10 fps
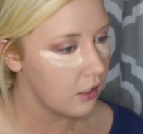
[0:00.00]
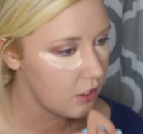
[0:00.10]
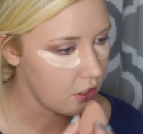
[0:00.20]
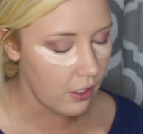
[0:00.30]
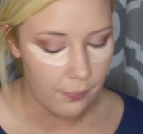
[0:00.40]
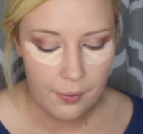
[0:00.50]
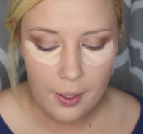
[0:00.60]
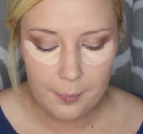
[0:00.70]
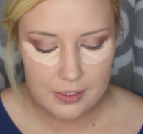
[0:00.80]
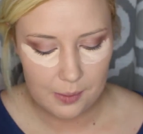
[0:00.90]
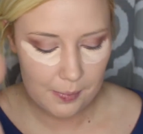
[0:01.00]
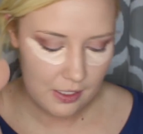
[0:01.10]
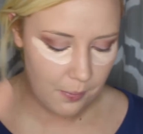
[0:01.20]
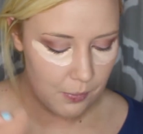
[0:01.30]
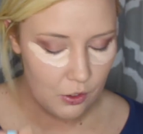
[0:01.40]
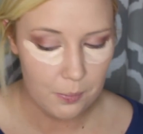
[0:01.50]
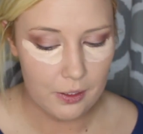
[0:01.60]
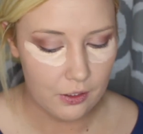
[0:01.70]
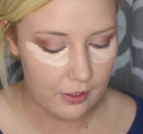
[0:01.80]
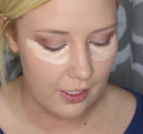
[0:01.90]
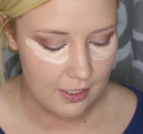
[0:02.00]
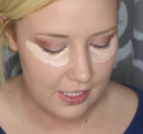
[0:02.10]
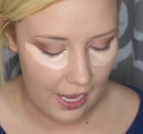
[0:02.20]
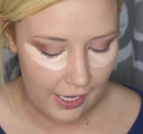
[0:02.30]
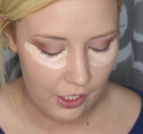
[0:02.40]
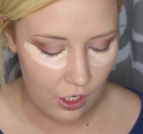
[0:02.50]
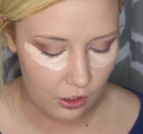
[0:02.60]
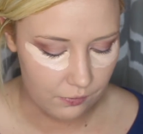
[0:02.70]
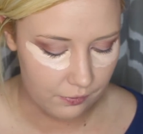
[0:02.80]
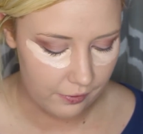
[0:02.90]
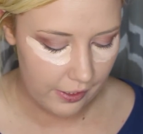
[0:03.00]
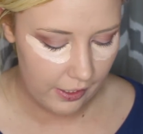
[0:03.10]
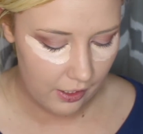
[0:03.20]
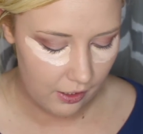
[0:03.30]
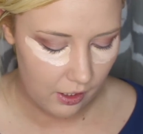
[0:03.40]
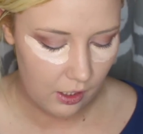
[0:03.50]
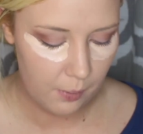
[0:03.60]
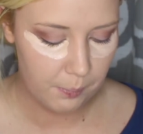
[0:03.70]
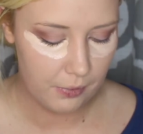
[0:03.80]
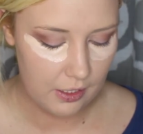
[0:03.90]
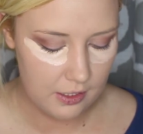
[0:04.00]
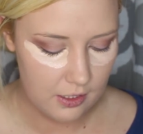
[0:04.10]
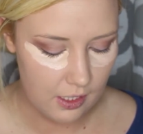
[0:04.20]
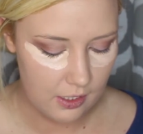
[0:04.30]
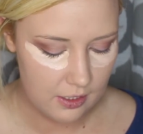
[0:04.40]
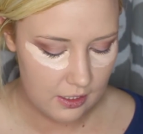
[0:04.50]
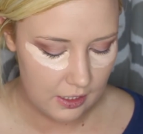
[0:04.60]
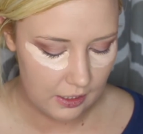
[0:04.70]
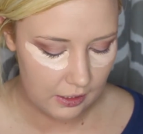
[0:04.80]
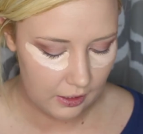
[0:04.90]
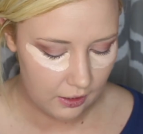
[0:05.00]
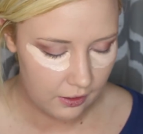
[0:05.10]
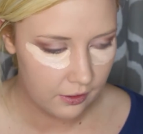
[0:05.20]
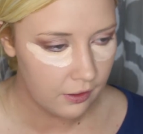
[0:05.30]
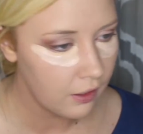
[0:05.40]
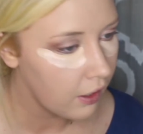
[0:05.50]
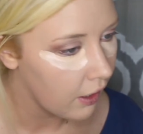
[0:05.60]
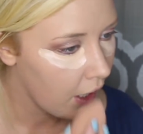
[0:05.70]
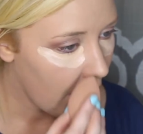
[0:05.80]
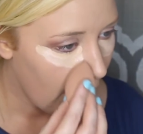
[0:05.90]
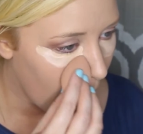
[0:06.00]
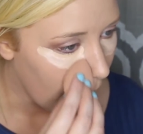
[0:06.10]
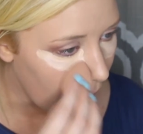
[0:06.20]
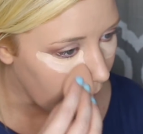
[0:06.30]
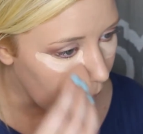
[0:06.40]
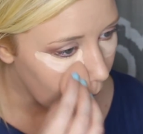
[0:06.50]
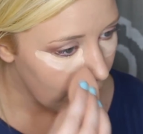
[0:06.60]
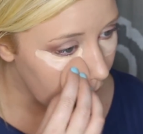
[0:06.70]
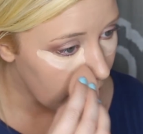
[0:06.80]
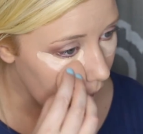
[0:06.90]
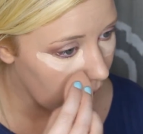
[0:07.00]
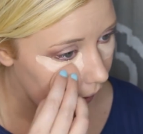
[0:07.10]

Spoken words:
So I'm going to take my damp beauty blender that has cat hair all over it. Yep, that's nasty. And go in.